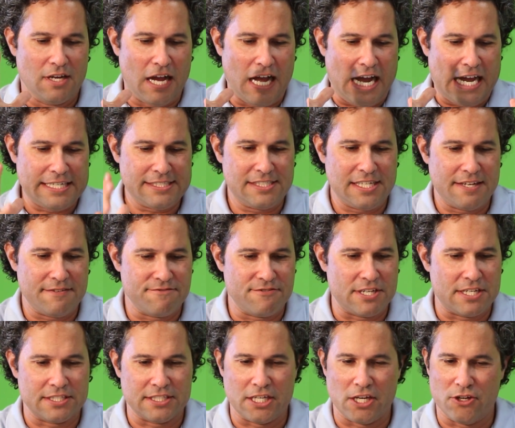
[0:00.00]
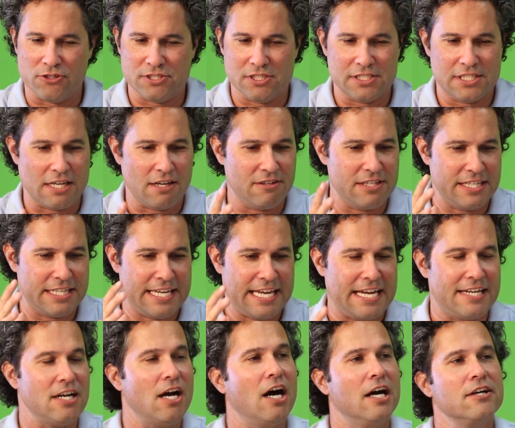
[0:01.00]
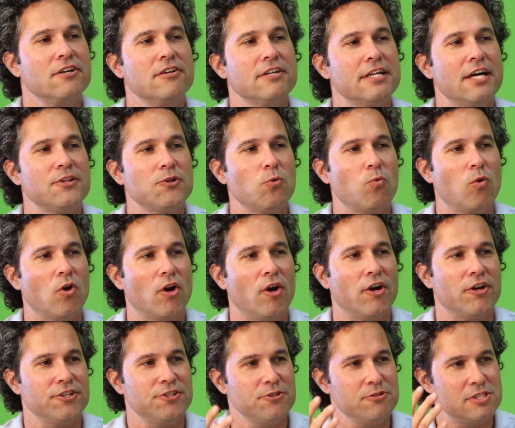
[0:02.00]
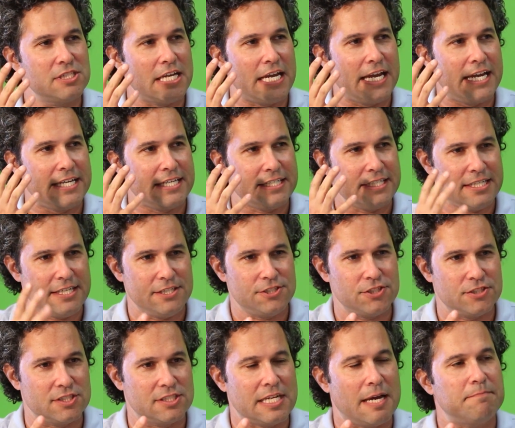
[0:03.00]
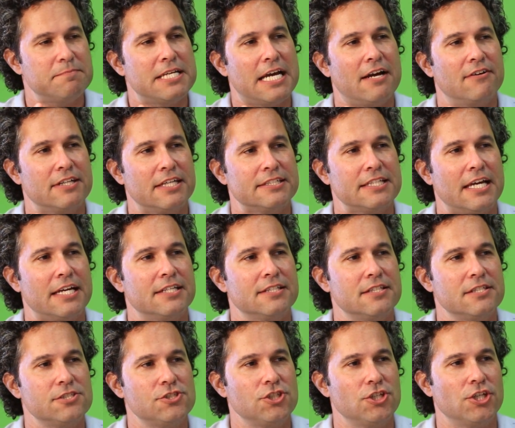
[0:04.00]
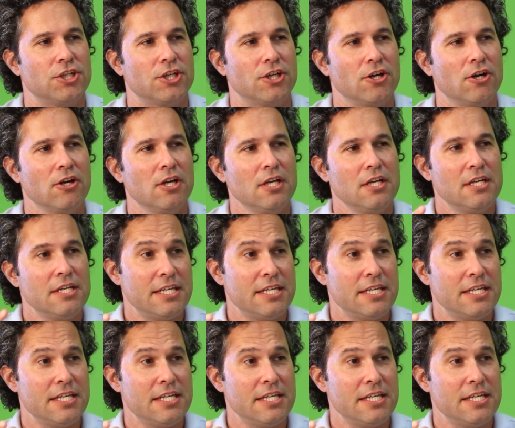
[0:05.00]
I say Vin goes until he can't utter another word. You say he should step down at the end of this year.